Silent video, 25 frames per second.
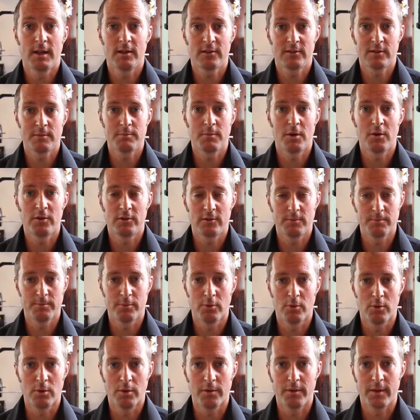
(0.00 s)
That's the most
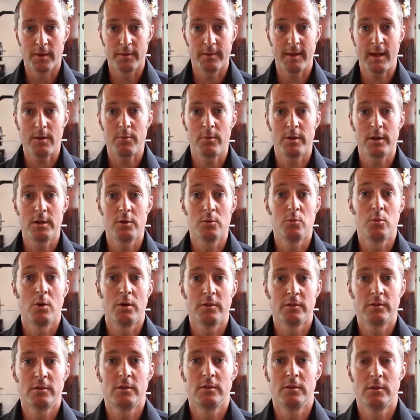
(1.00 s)
important thing. That way you will
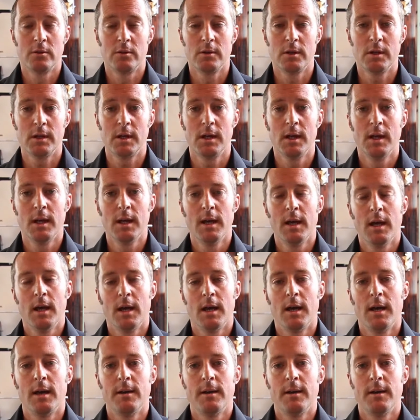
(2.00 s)
want to do it.